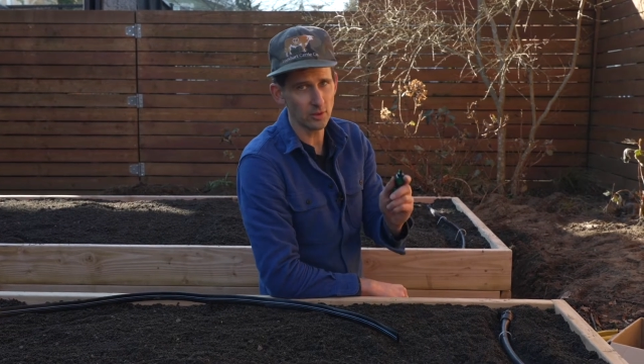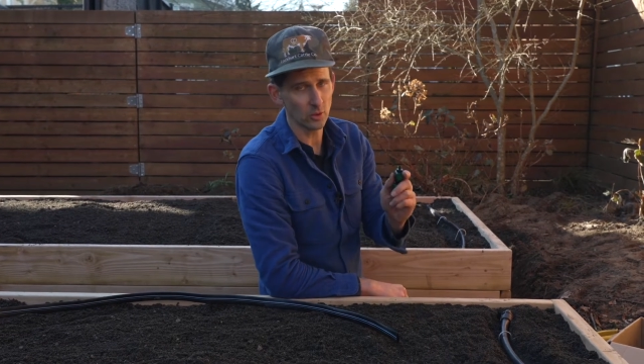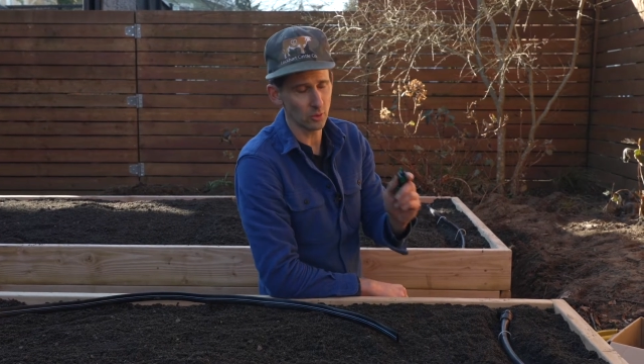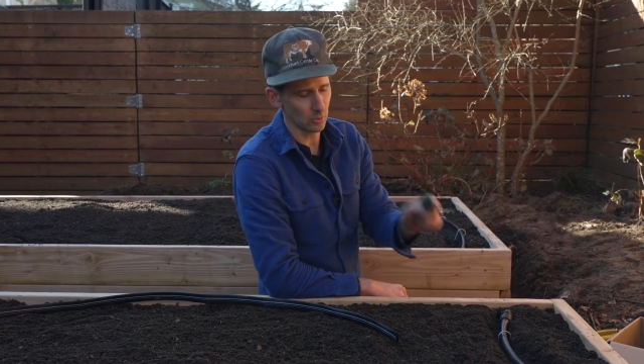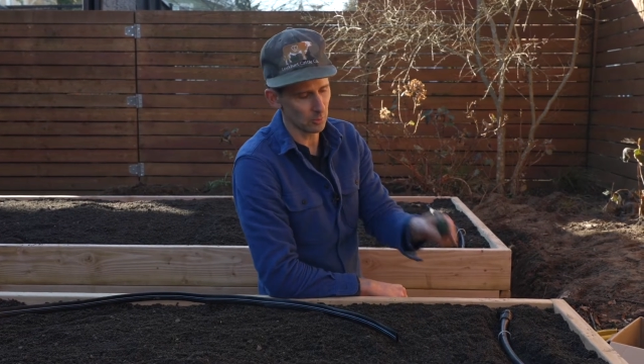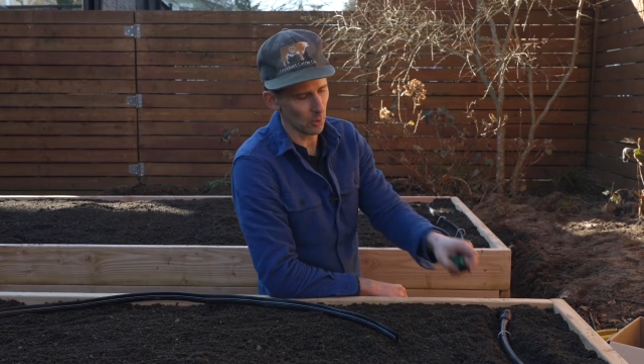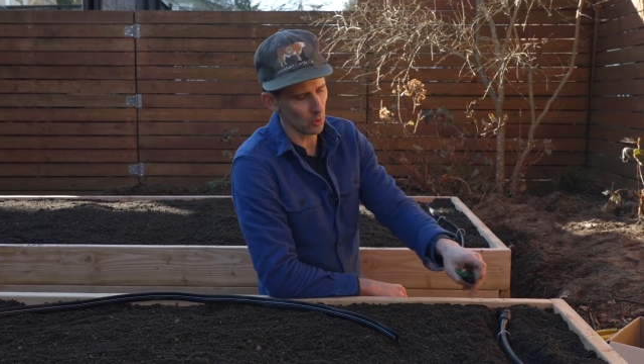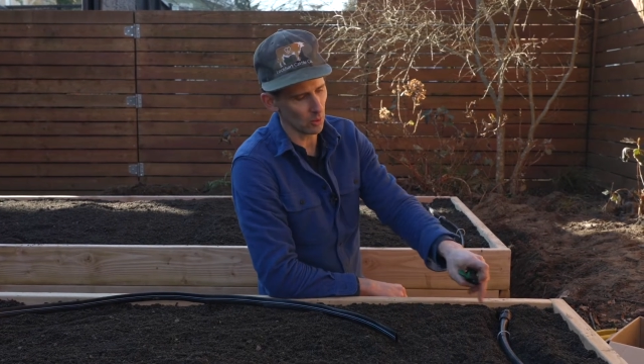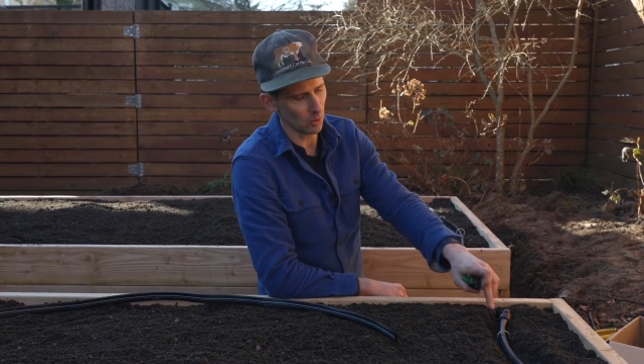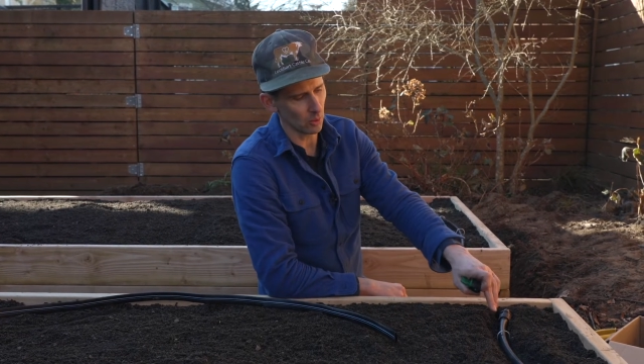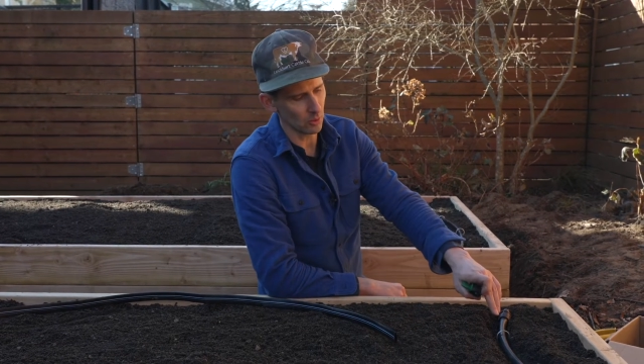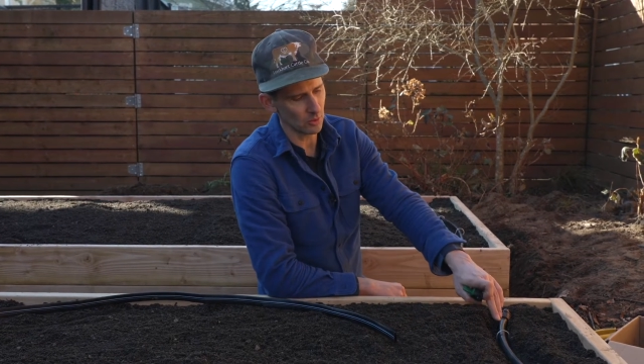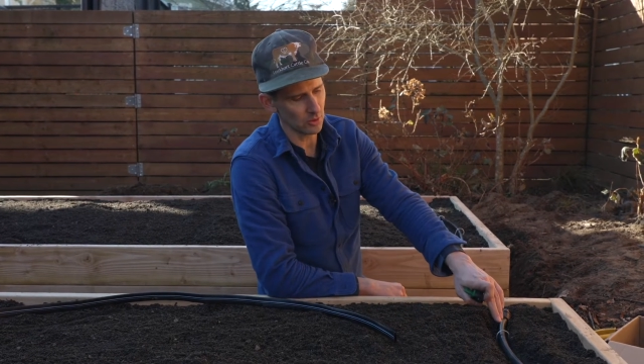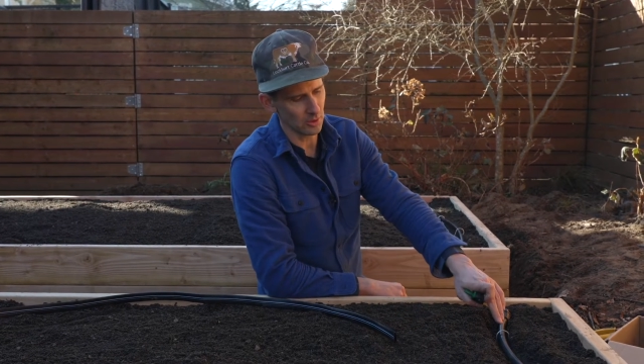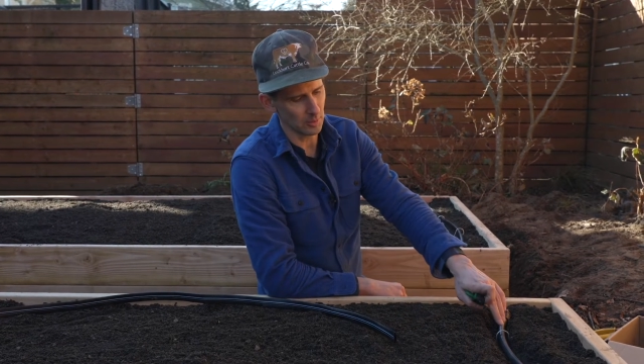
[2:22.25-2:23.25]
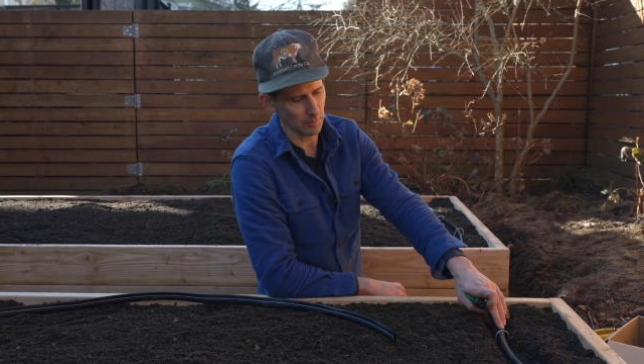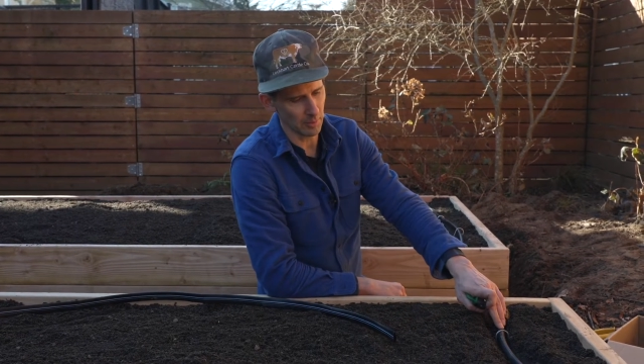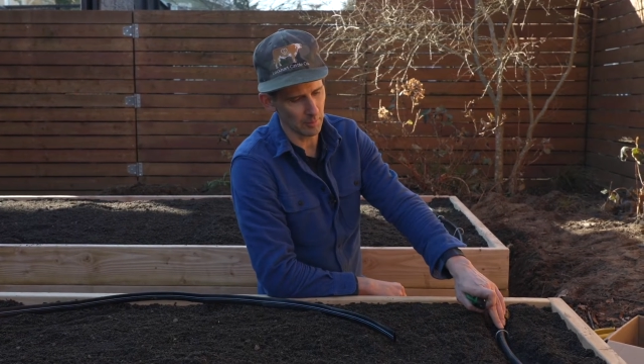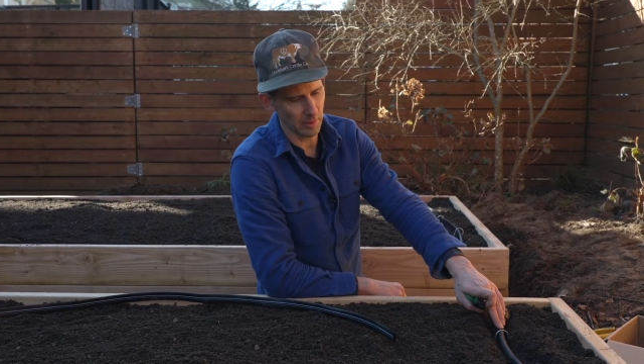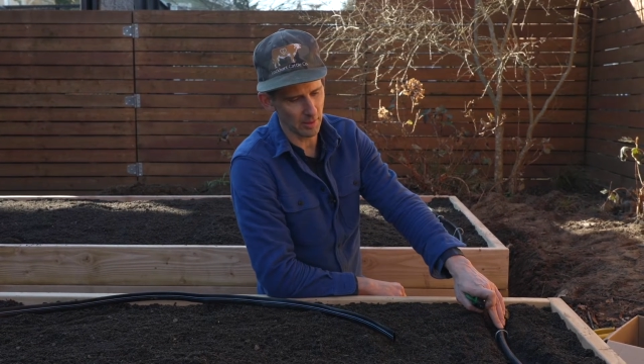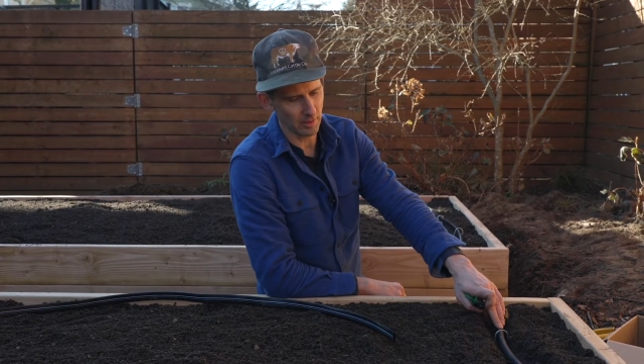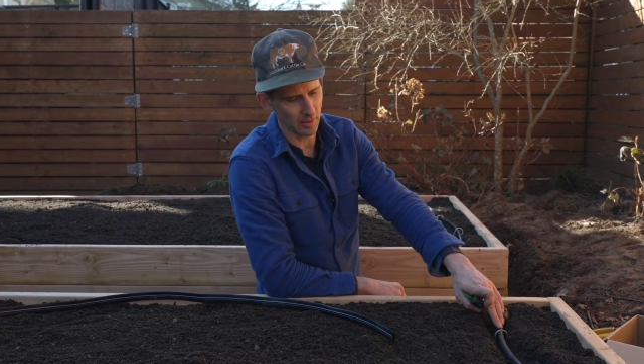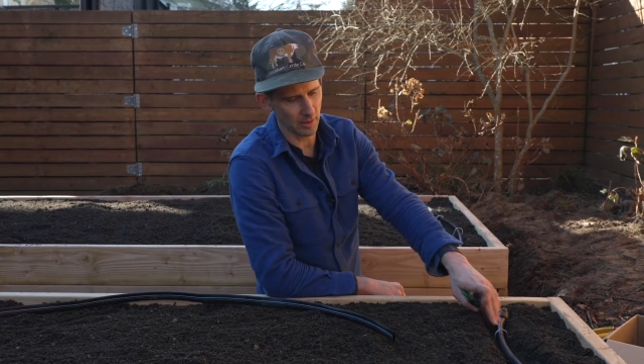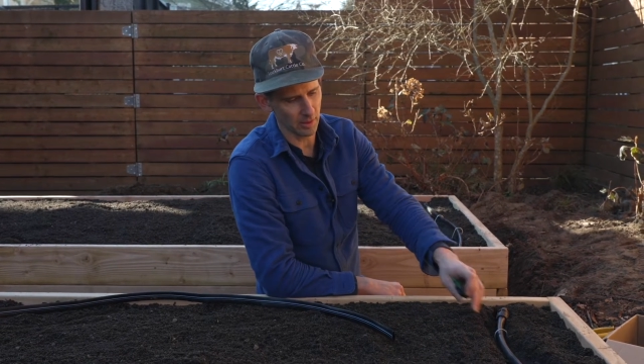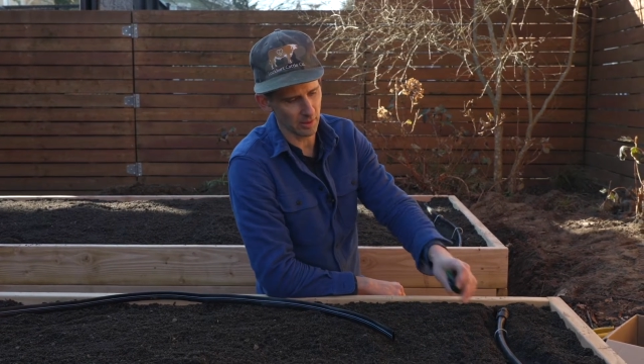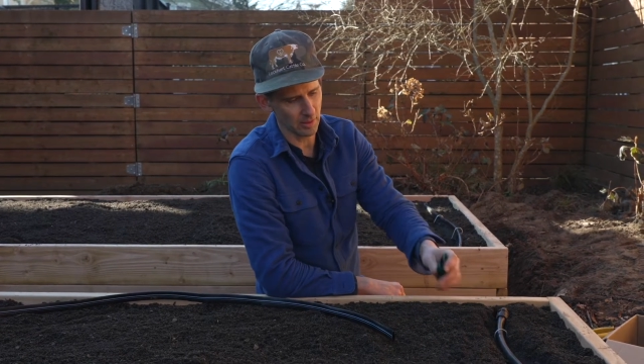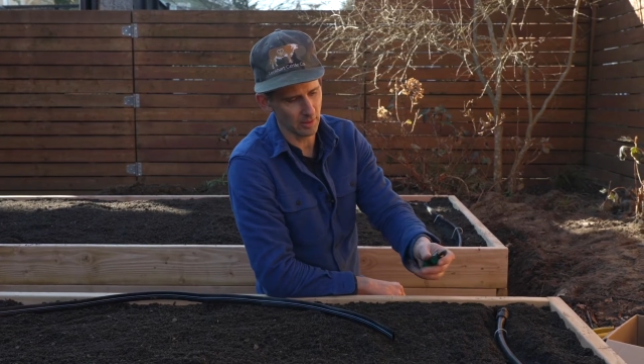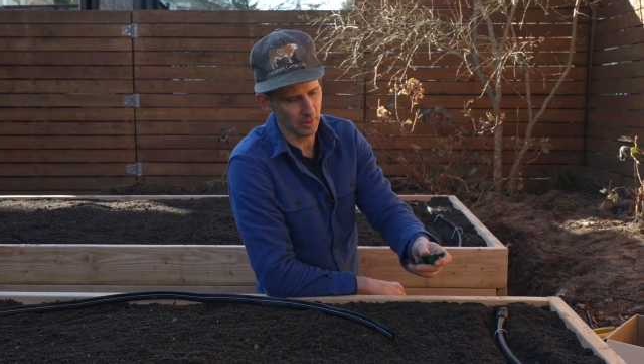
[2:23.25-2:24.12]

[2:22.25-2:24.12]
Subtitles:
do is poke holes in my main line